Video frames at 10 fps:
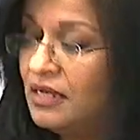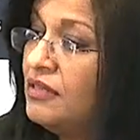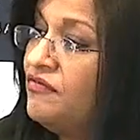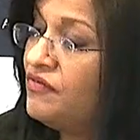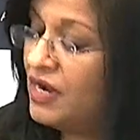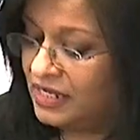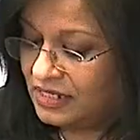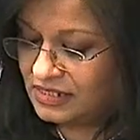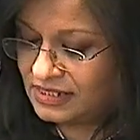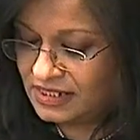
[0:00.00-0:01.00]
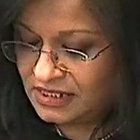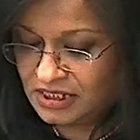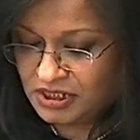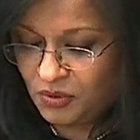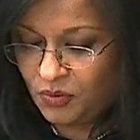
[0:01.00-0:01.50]
The friar
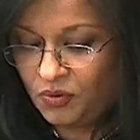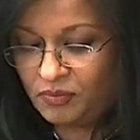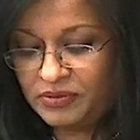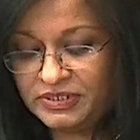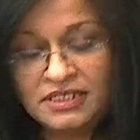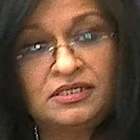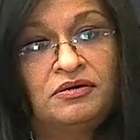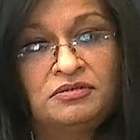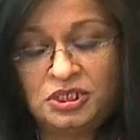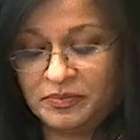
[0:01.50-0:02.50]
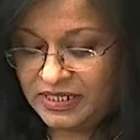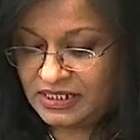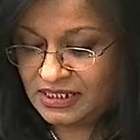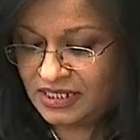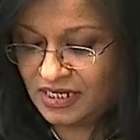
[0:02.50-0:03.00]
considered all Moriscos to be
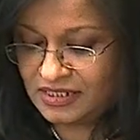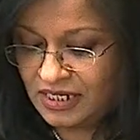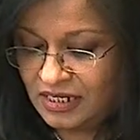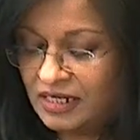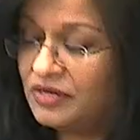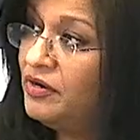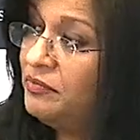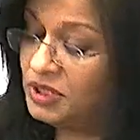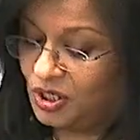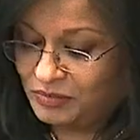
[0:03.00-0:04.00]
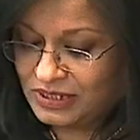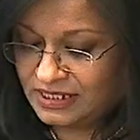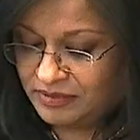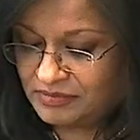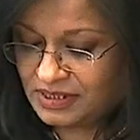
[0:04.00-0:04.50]
instead
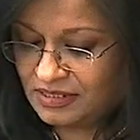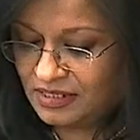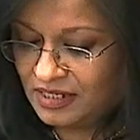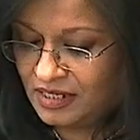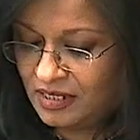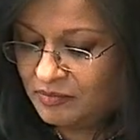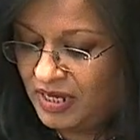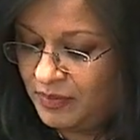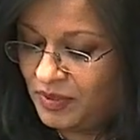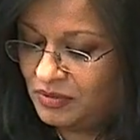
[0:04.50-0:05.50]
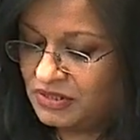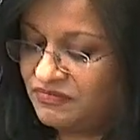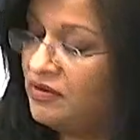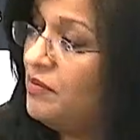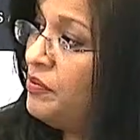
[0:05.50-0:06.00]
crypto-Muslims, people whose
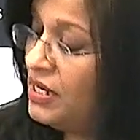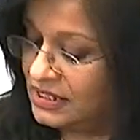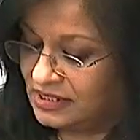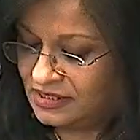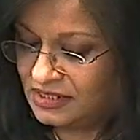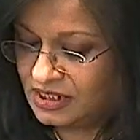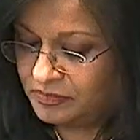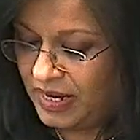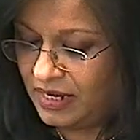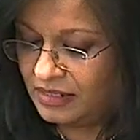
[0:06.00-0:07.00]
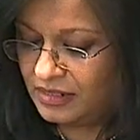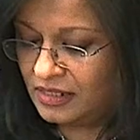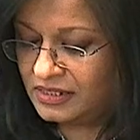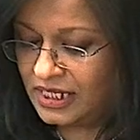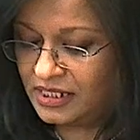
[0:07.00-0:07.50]
very presence in Spain
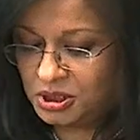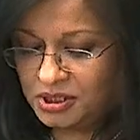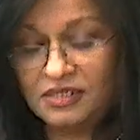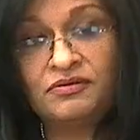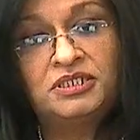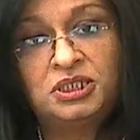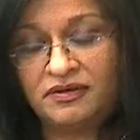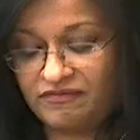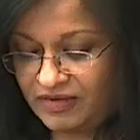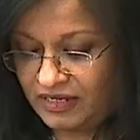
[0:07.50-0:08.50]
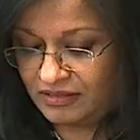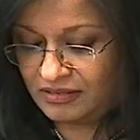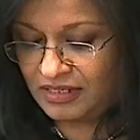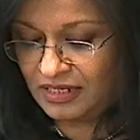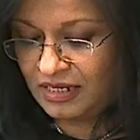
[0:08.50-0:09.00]
endangered the Christian
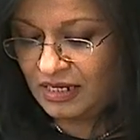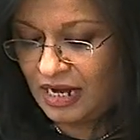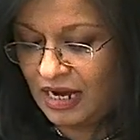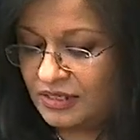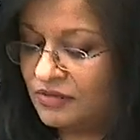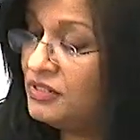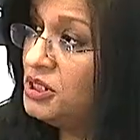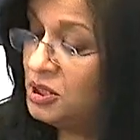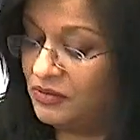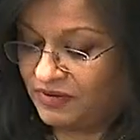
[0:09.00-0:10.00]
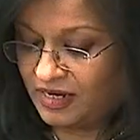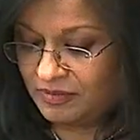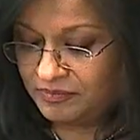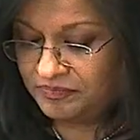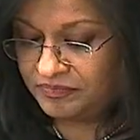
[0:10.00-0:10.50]
faith and the Christian
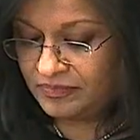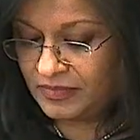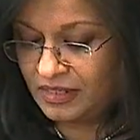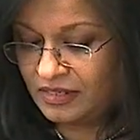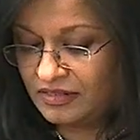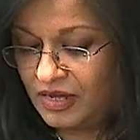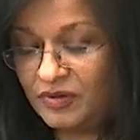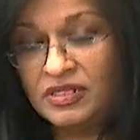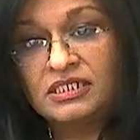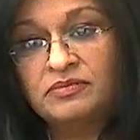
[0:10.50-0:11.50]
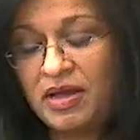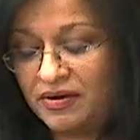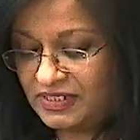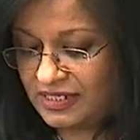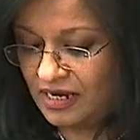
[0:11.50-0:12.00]
realm. They were thus Mary's